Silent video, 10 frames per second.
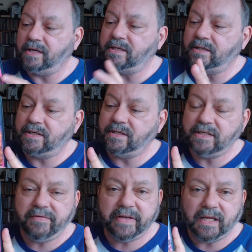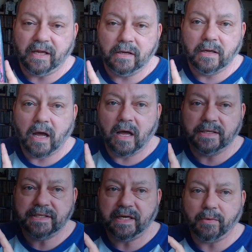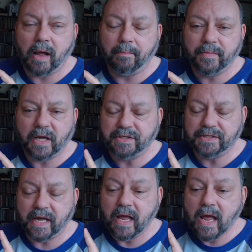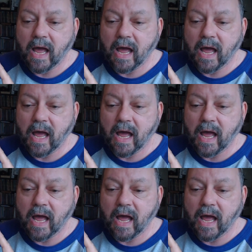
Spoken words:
It's a DVD, CD-ROM, I should say,